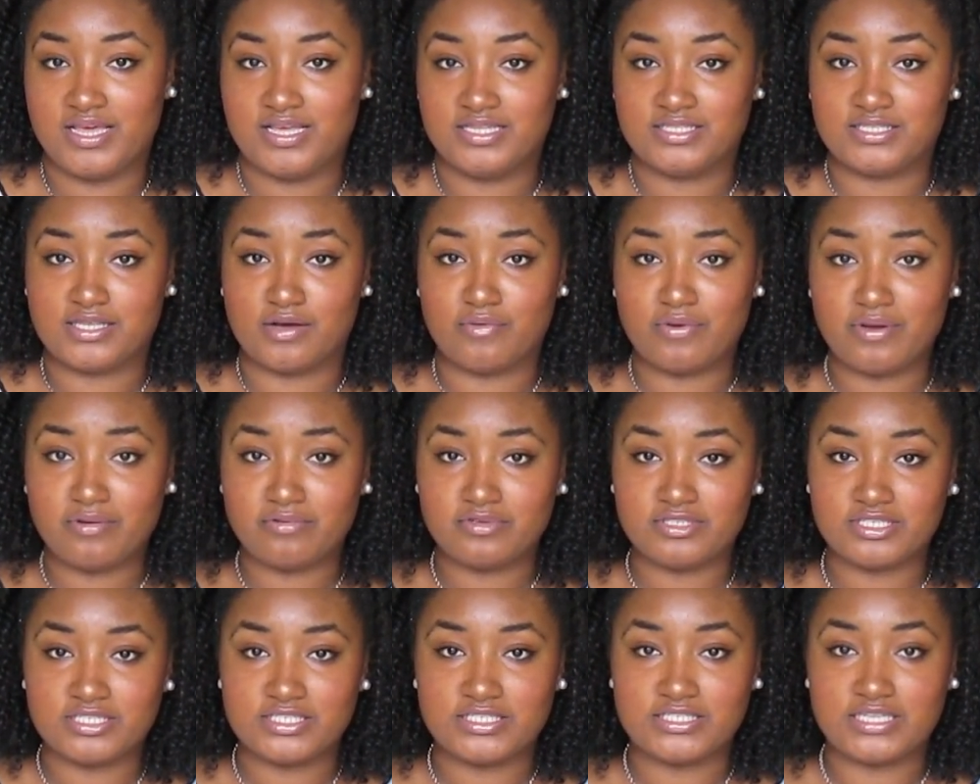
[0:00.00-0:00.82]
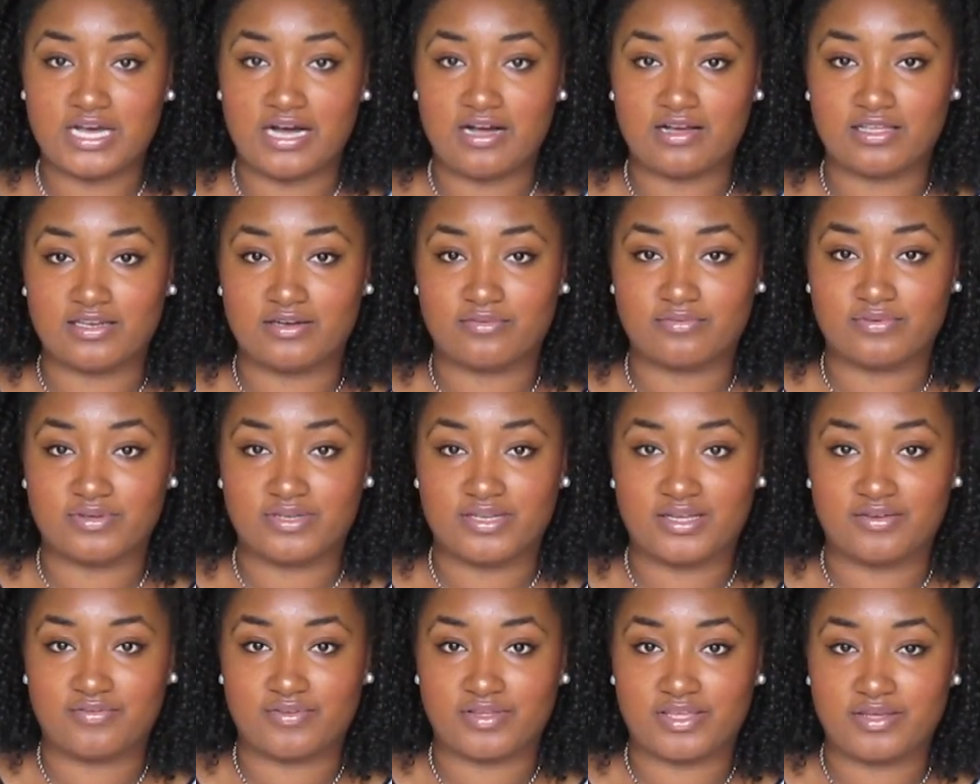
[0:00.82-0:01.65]
So we were just talking and
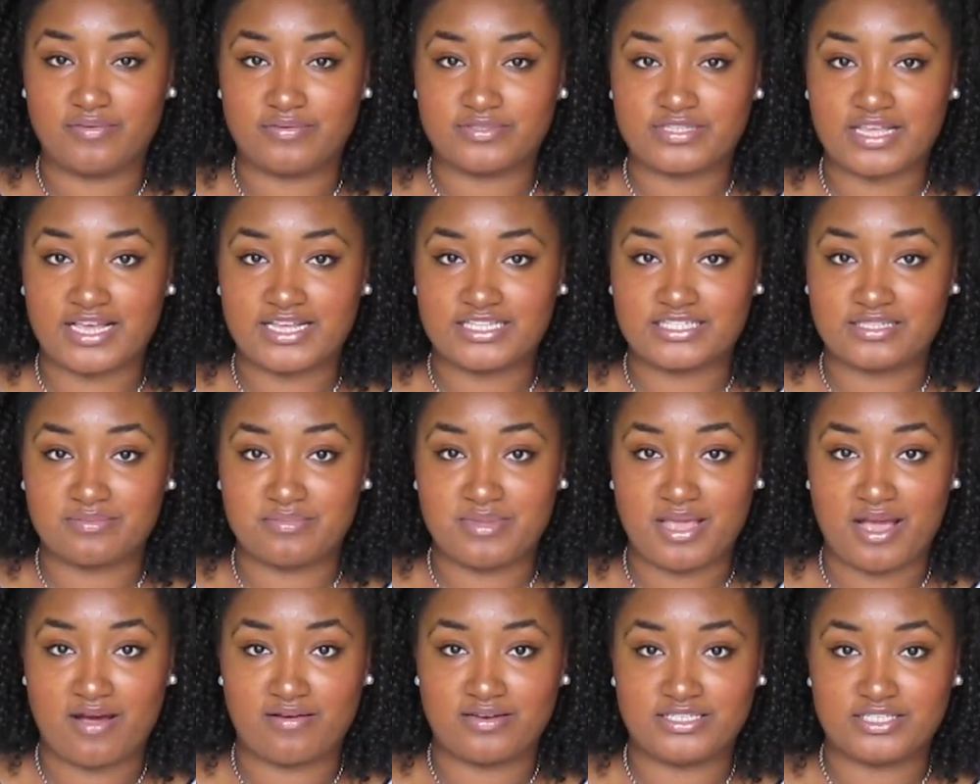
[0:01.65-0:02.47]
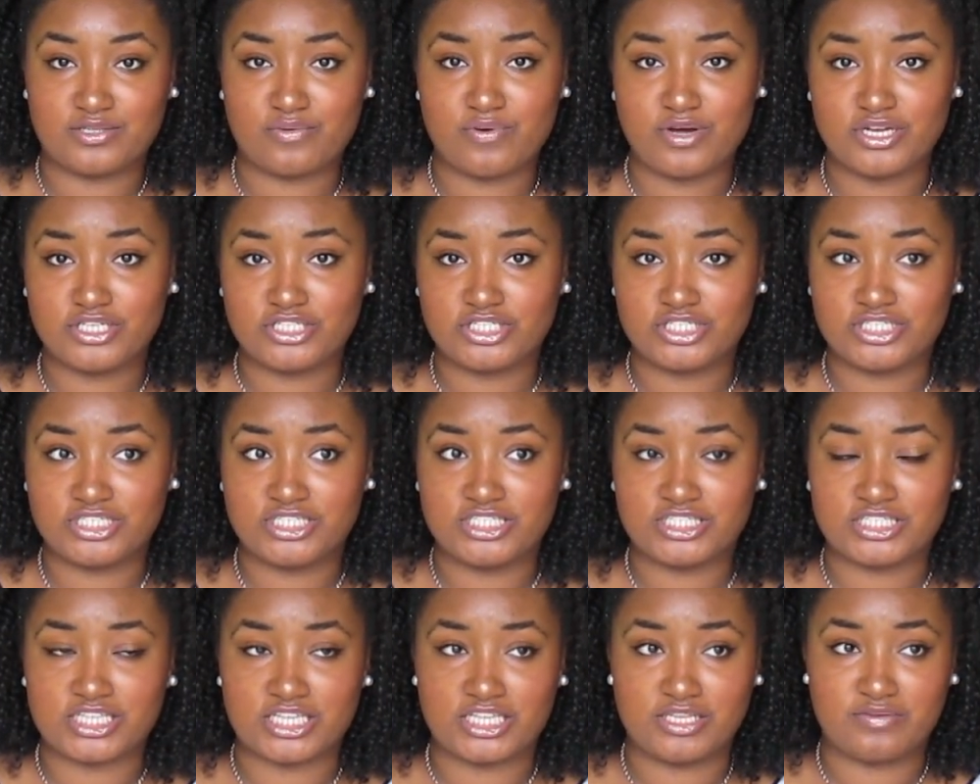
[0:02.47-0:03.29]
whatever, and he was asking me all these
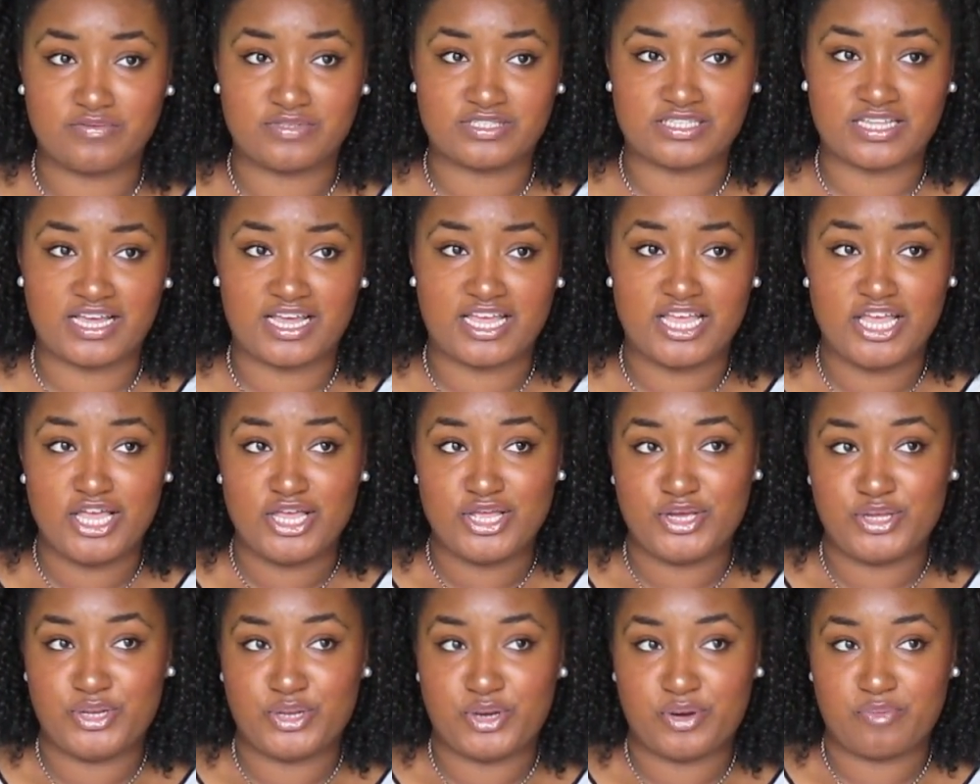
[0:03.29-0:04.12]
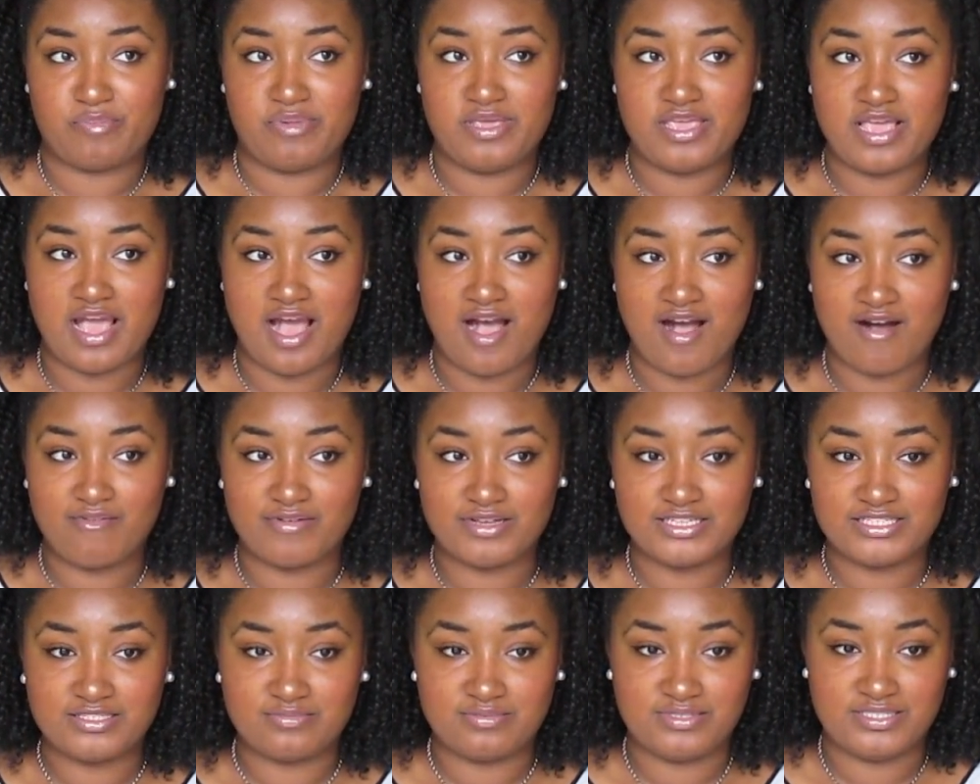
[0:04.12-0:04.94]
questions, and he was like, you know, B
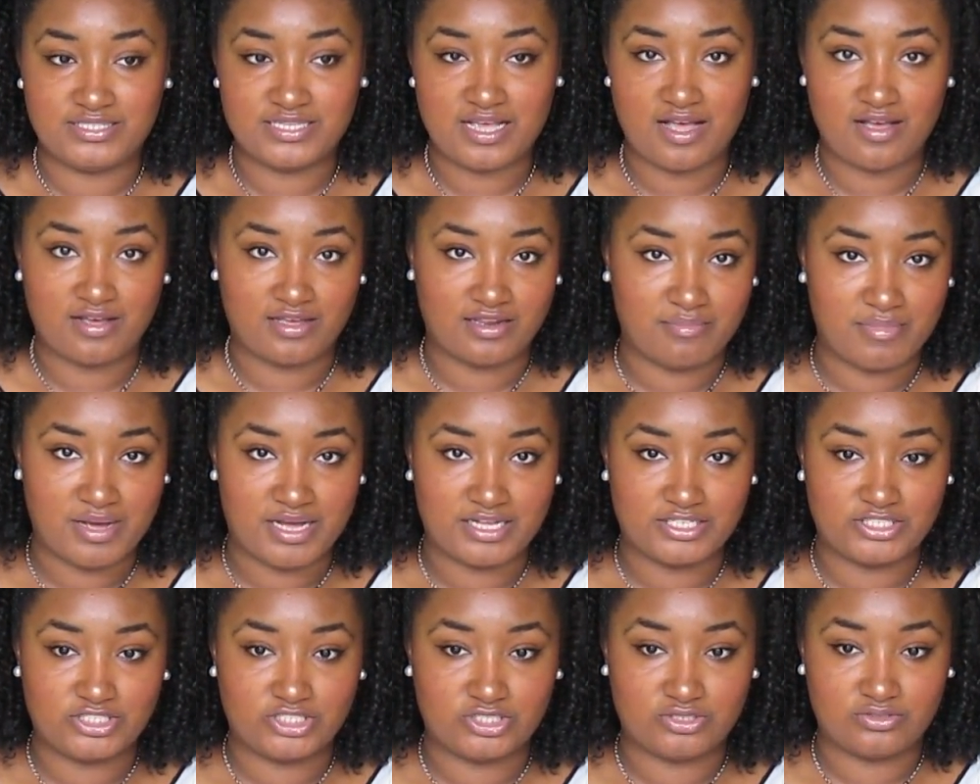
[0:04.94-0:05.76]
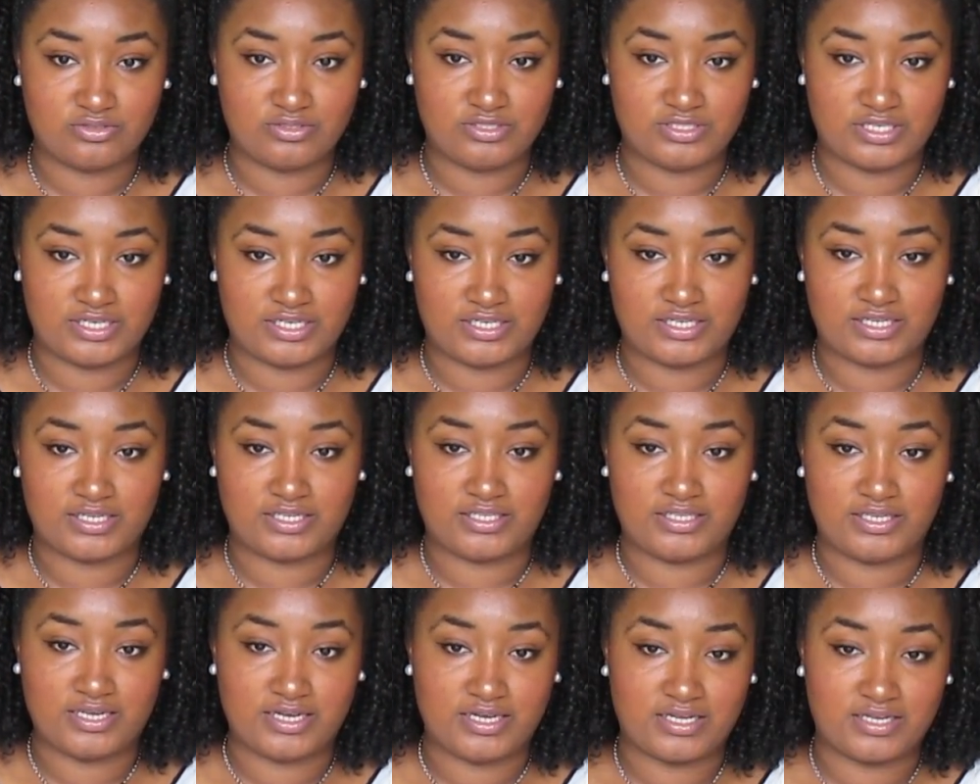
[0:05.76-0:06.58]
always be talking about you, yada
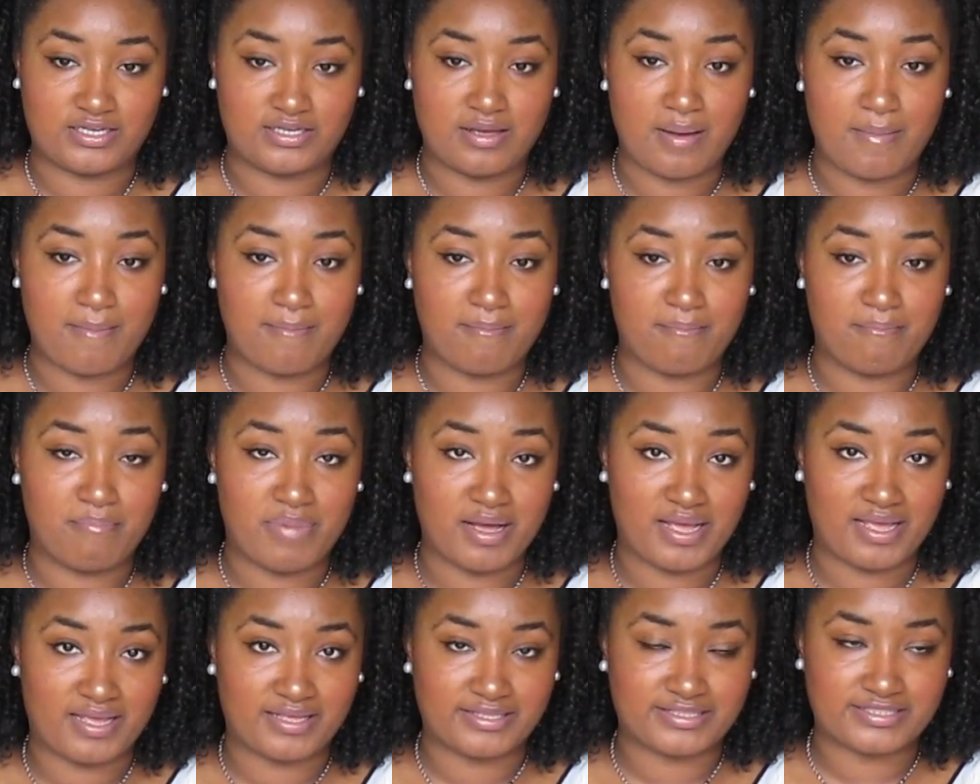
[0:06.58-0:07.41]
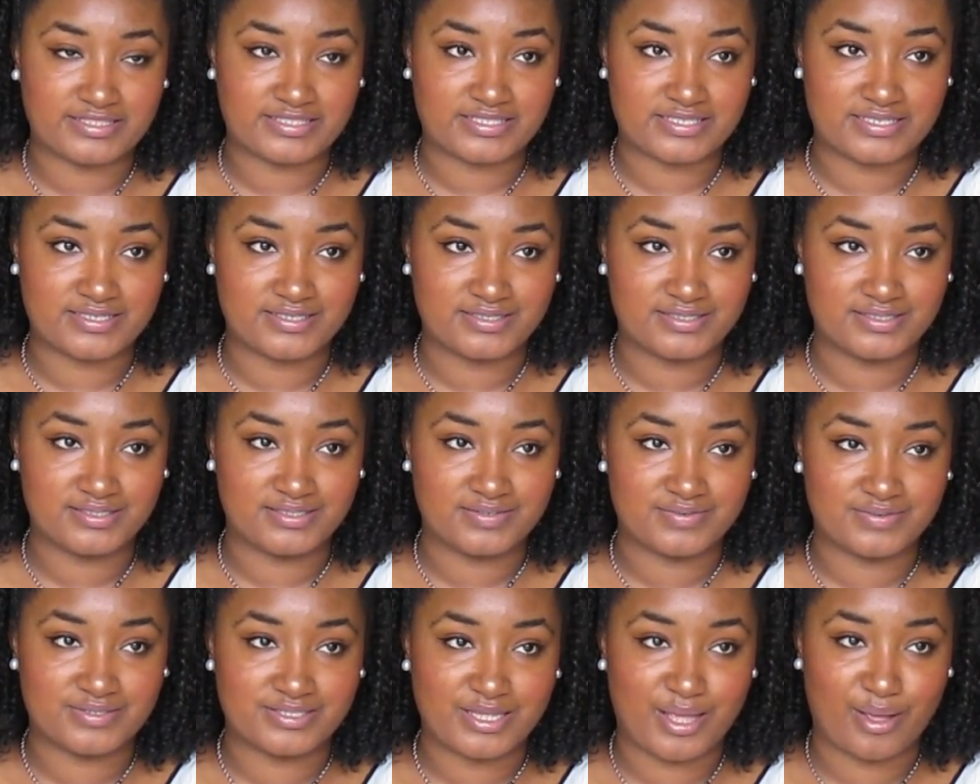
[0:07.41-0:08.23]
yada yada. But, and
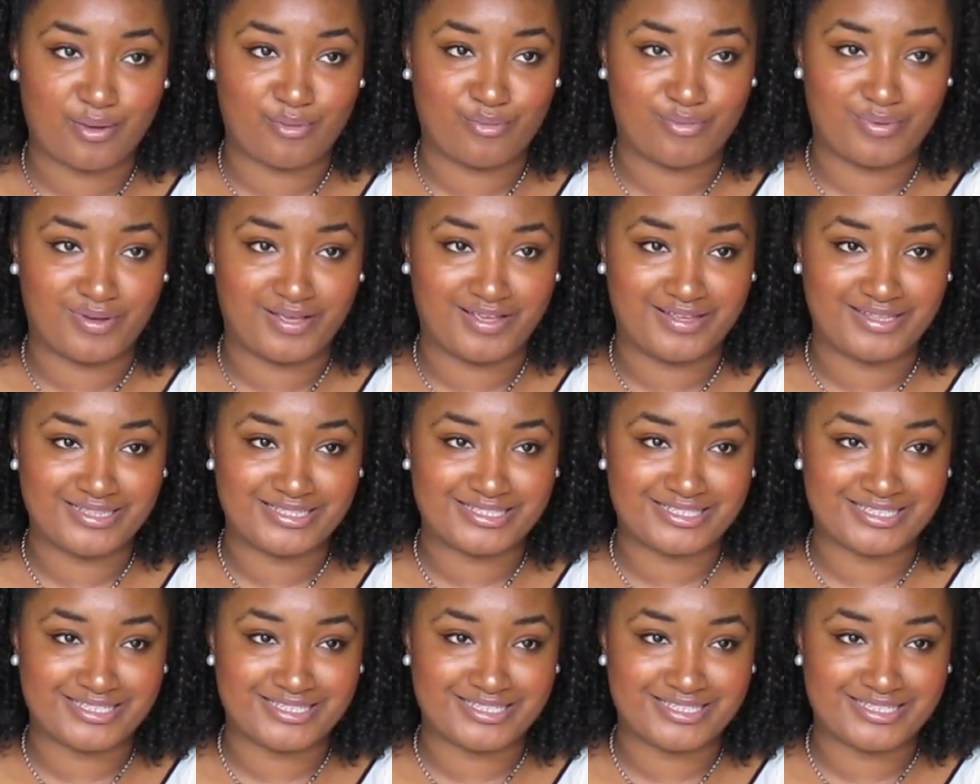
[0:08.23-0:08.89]
I was like, wait.